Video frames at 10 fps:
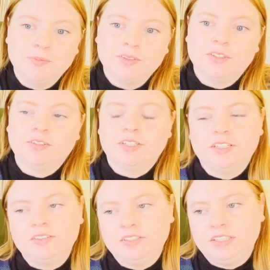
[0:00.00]
So
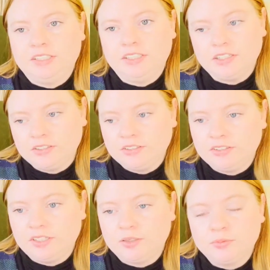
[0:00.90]
now the next
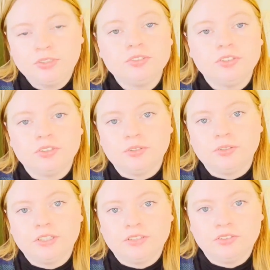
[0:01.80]
step to do
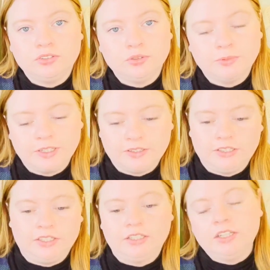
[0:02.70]
is to make
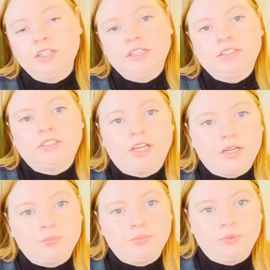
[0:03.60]
the
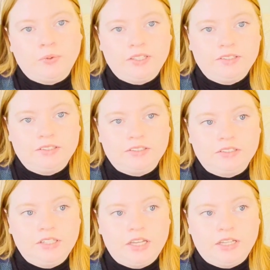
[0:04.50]
top
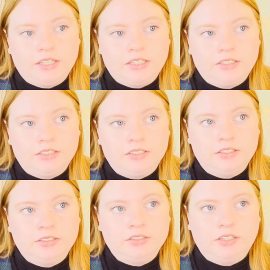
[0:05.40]
waistline
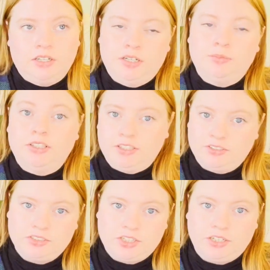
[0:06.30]

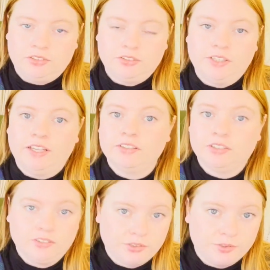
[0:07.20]
elastic channel. So that is
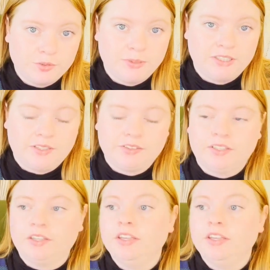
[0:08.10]
also going to be elastic.